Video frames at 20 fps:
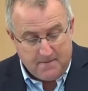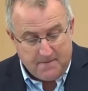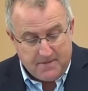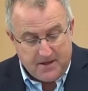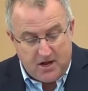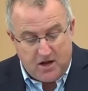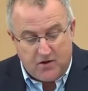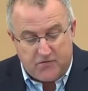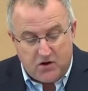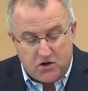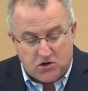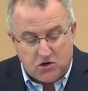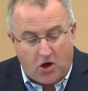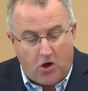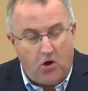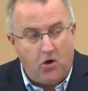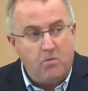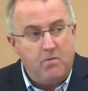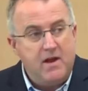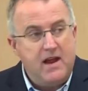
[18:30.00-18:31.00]
If you
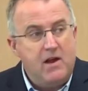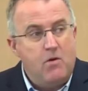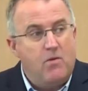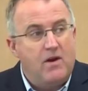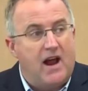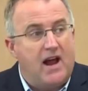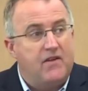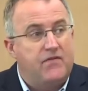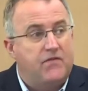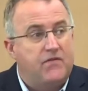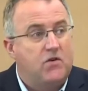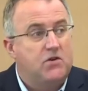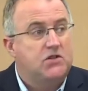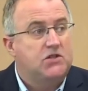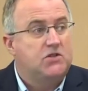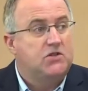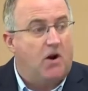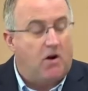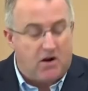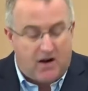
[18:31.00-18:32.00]
told me when I first
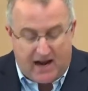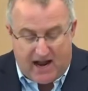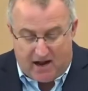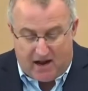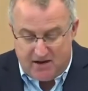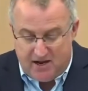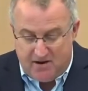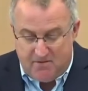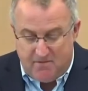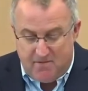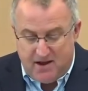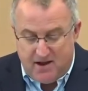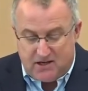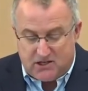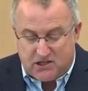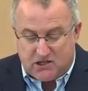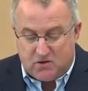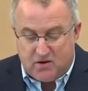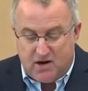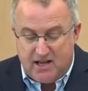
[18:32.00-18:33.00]
started out in
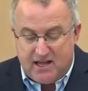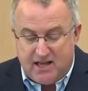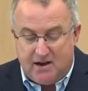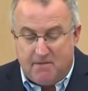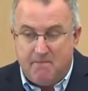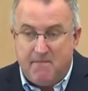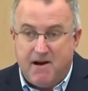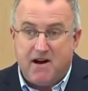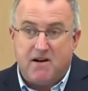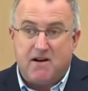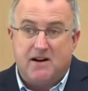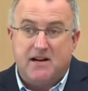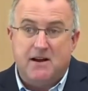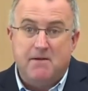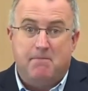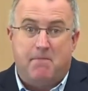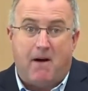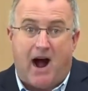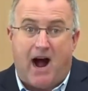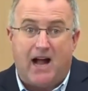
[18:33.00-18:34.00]
ministry that American
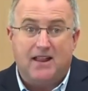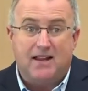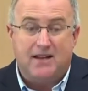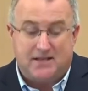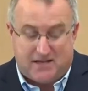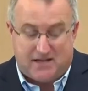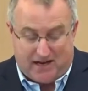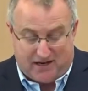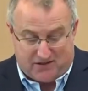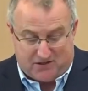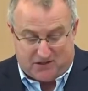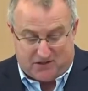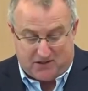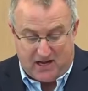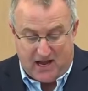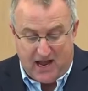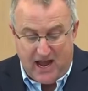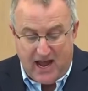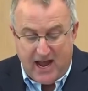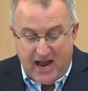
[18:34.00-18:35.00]
politics
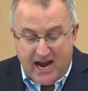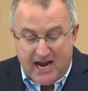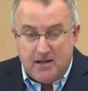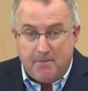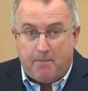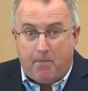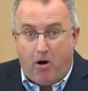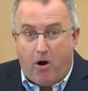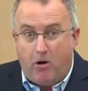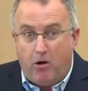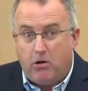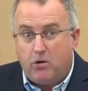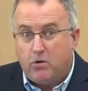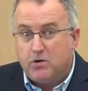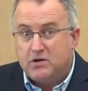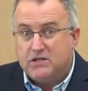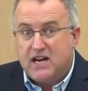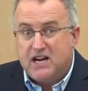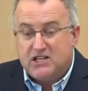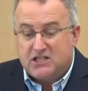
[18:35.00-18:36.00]
and the
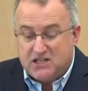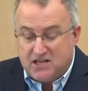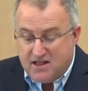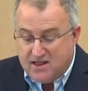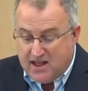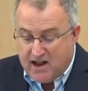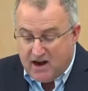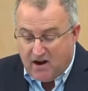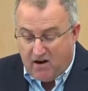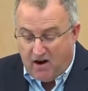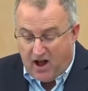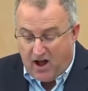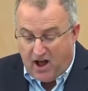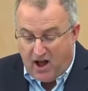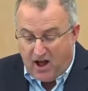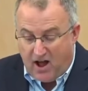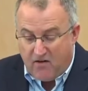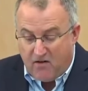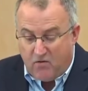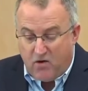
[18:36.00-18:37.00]
polarization
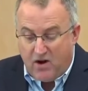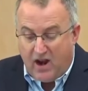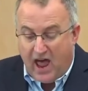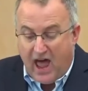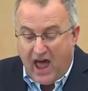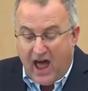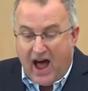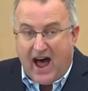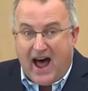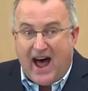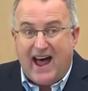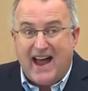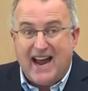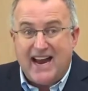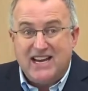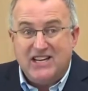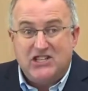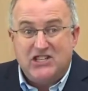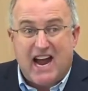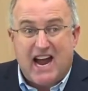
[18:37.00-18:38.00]
thereof would
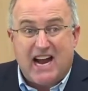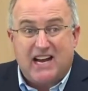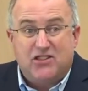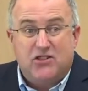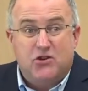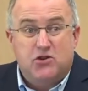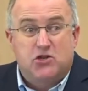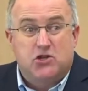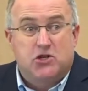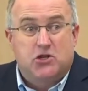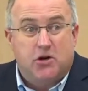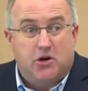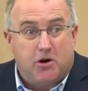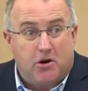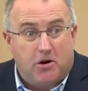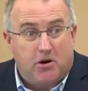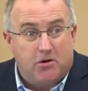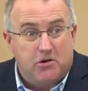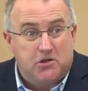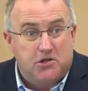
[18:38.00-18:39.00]
hijack the
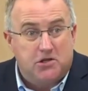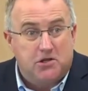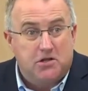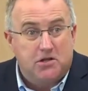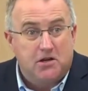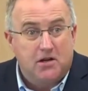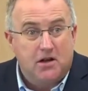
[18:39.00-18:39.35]
church